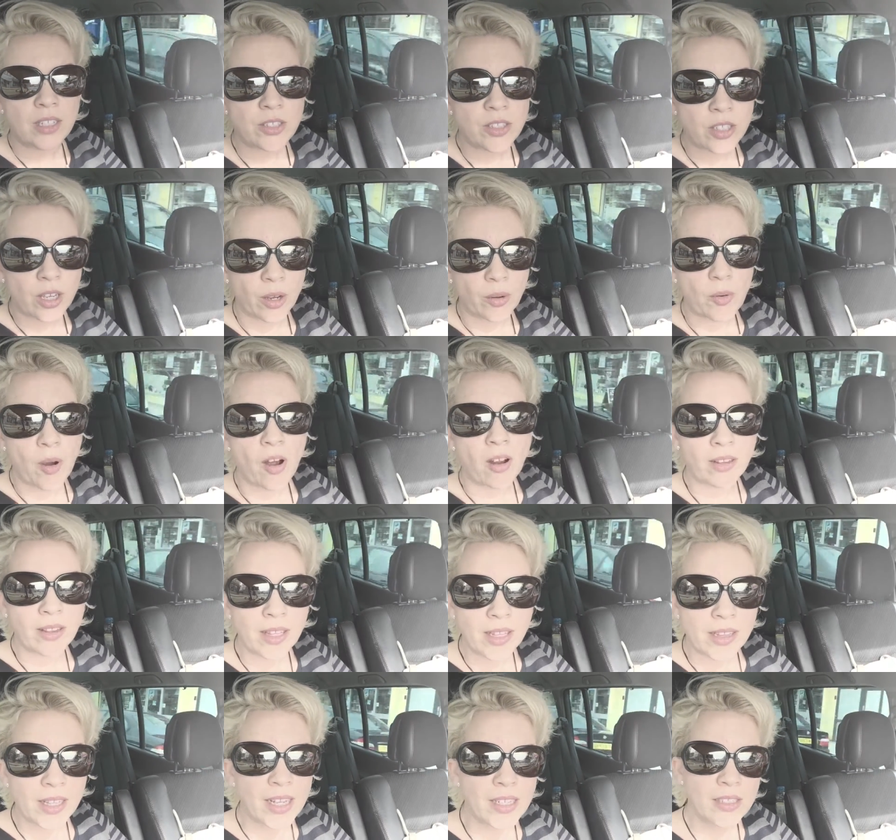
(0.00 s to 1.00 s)
So I
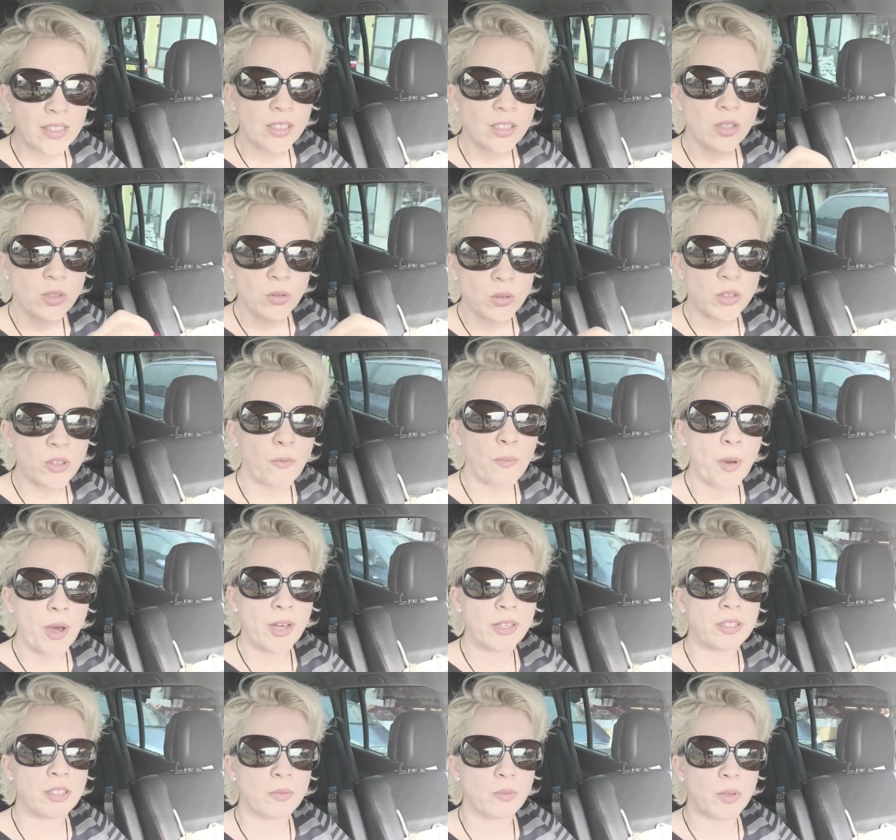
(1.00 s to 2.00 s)
think that's the sort of
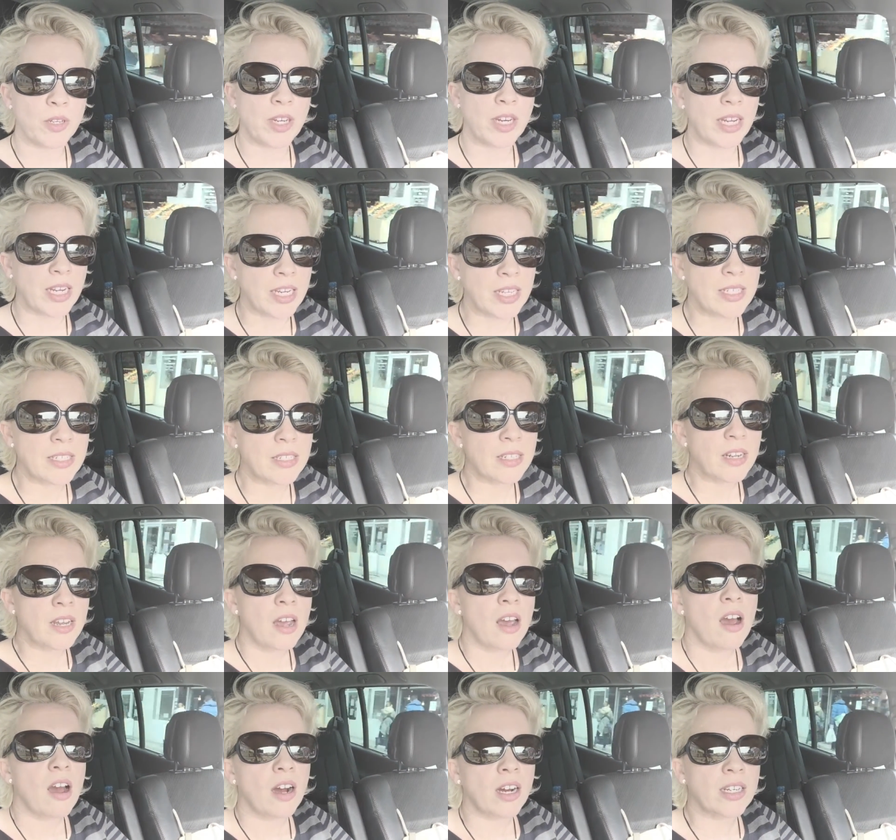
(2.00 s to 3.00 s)
person we need.
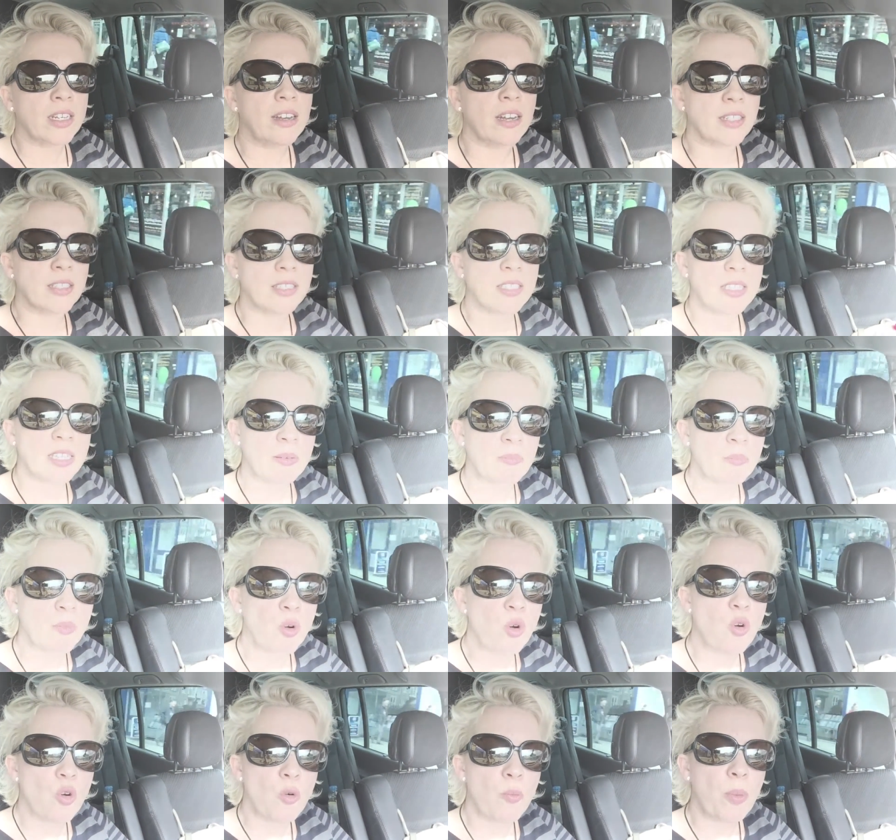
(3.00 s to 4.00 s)
I'd like to see
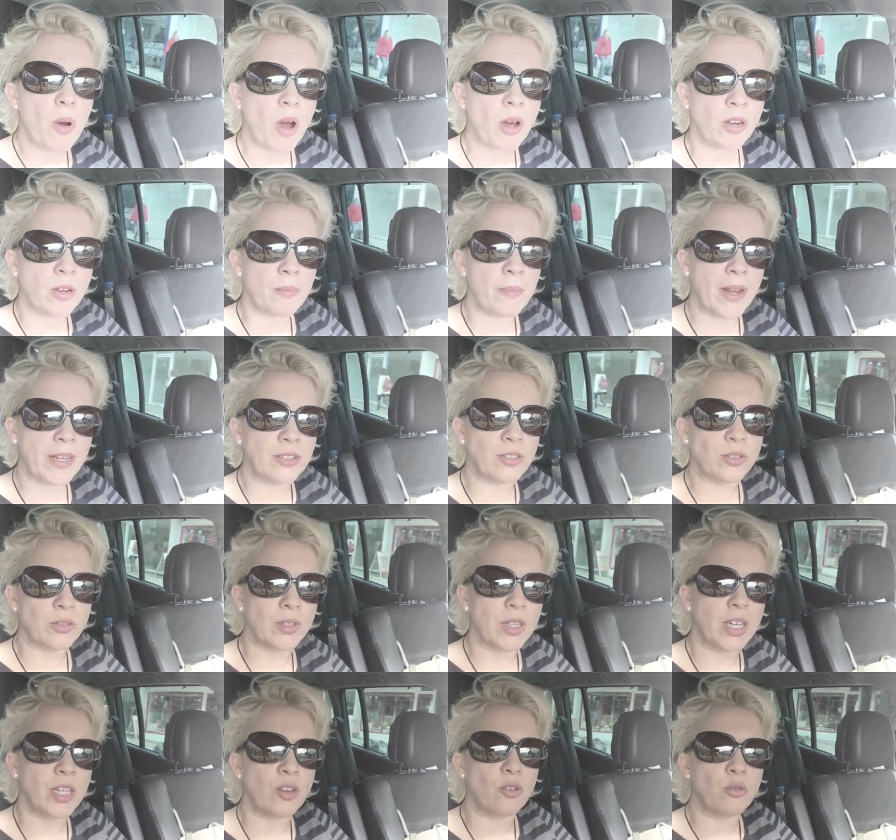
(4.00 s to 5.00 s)
more
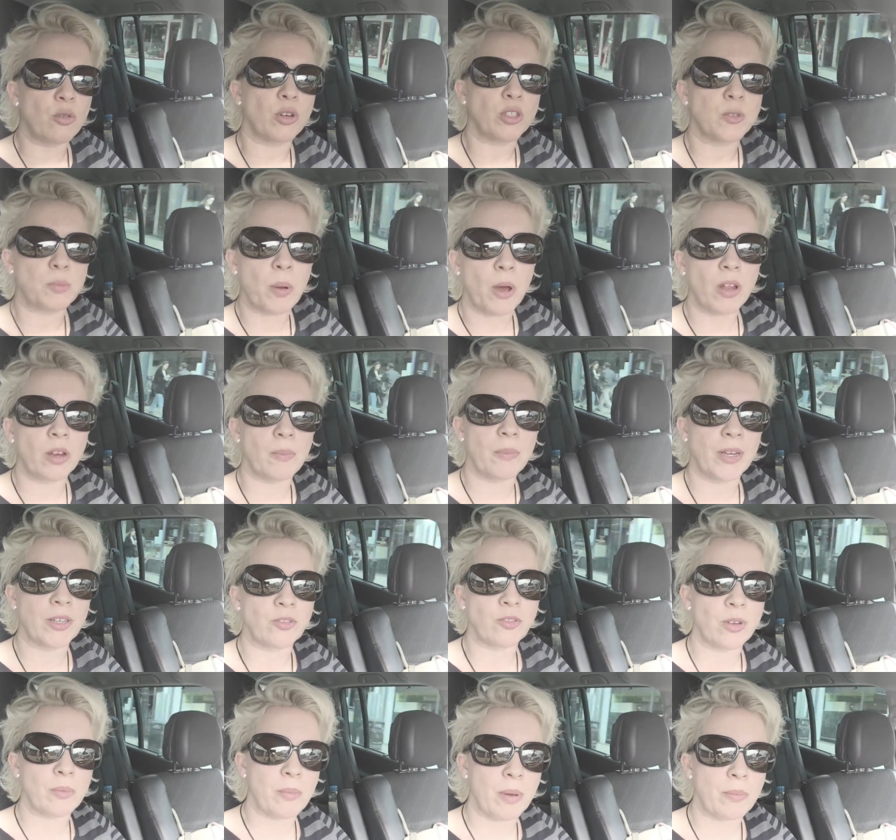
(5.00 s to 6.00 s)

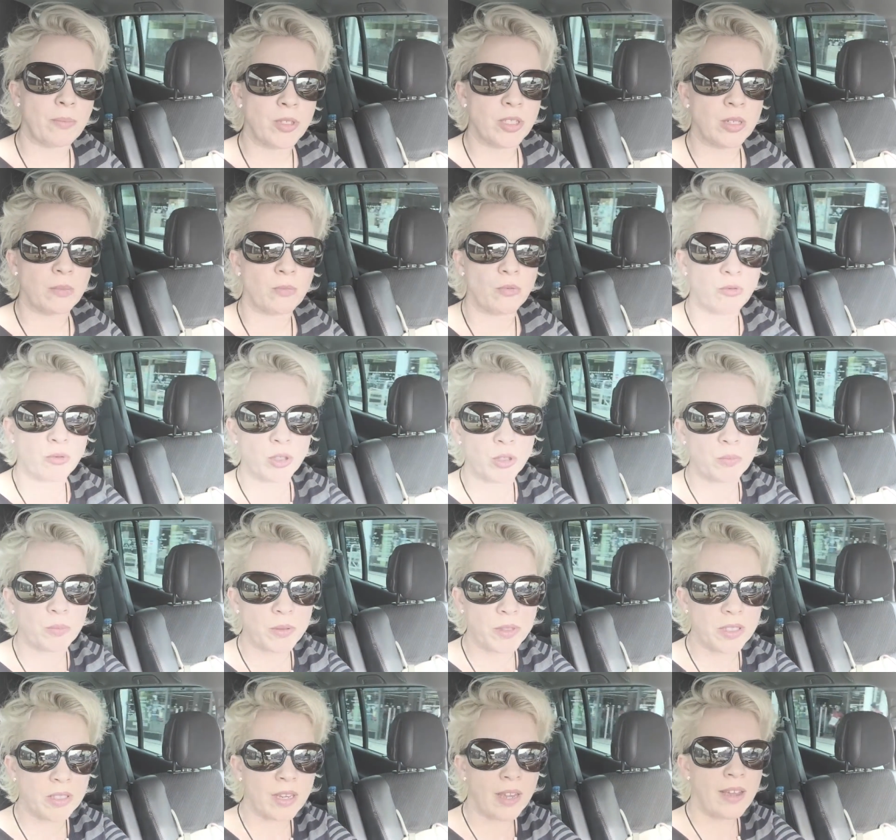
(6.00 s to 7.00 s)
cross-parliamentary membership
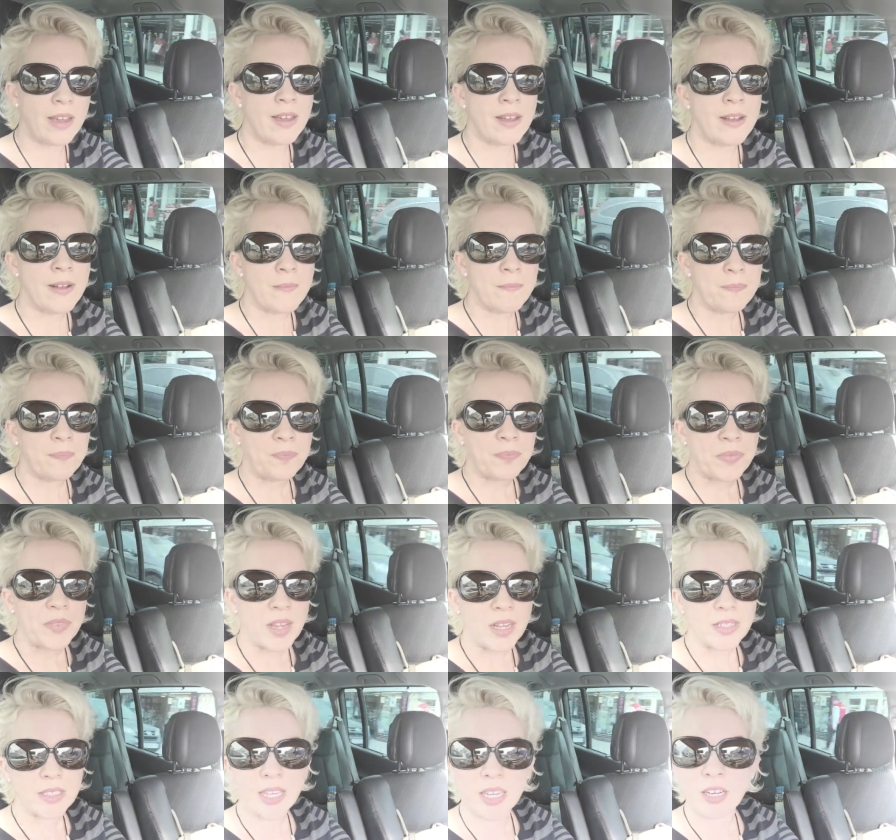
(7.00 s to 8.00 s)
groups,
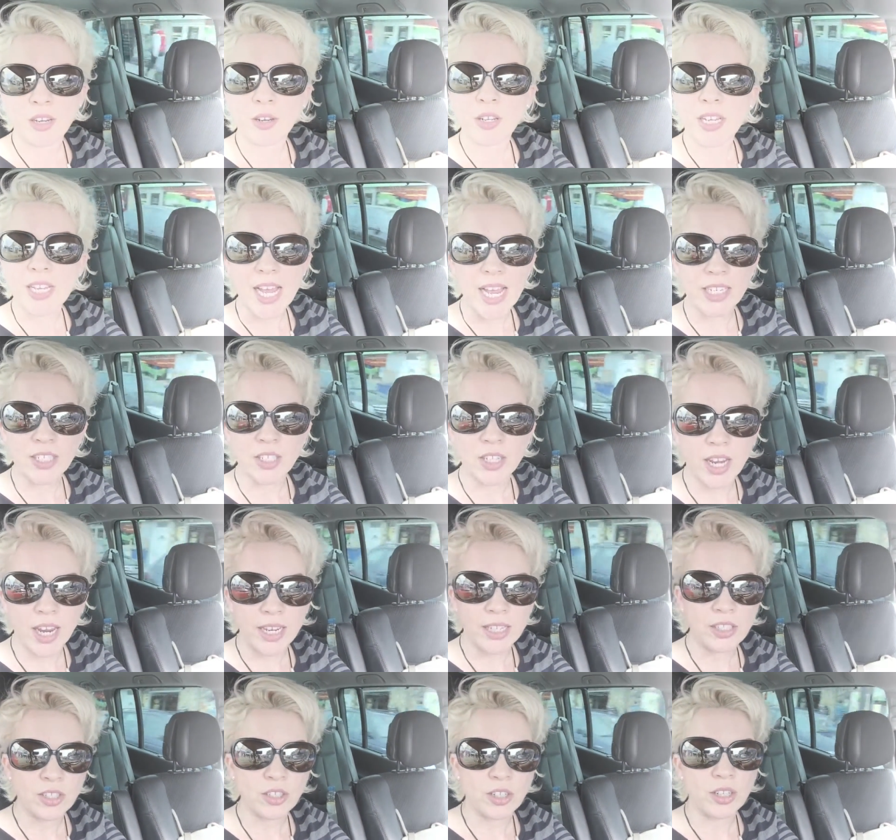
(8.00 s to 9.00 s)
say looking at
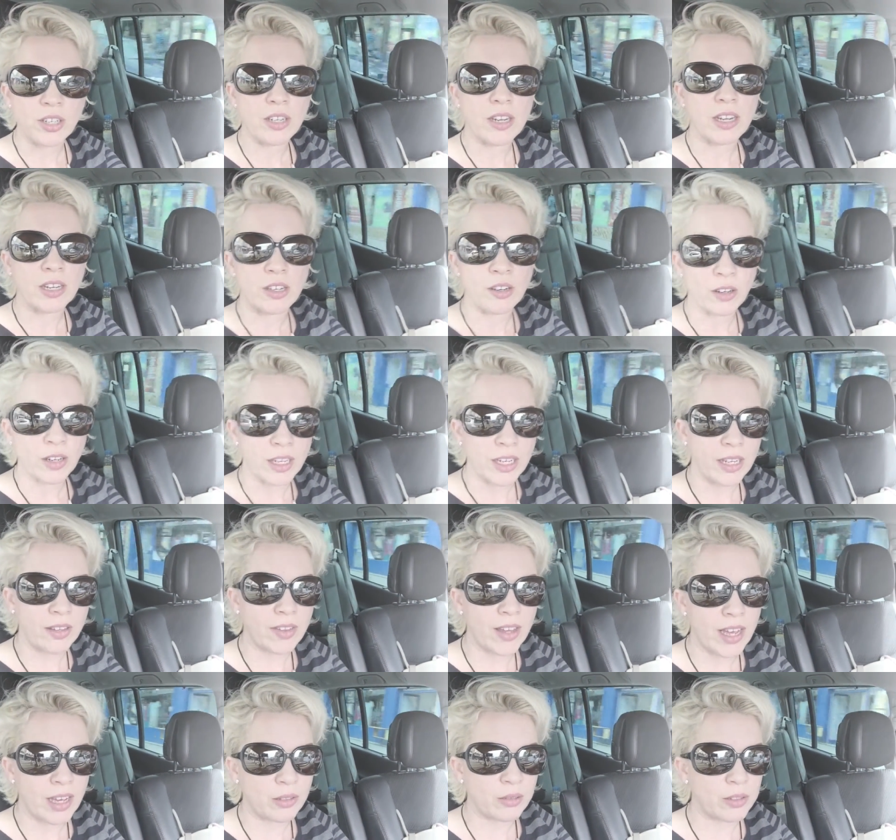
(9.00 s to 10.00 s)
education and looking at
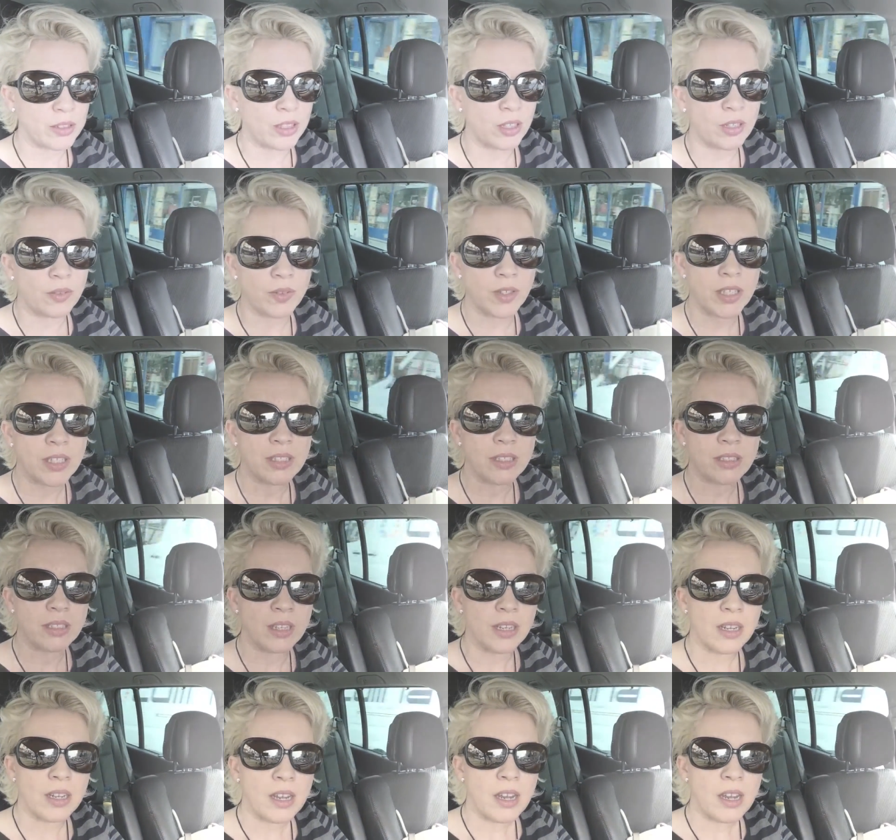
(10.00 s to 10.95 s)
the health service.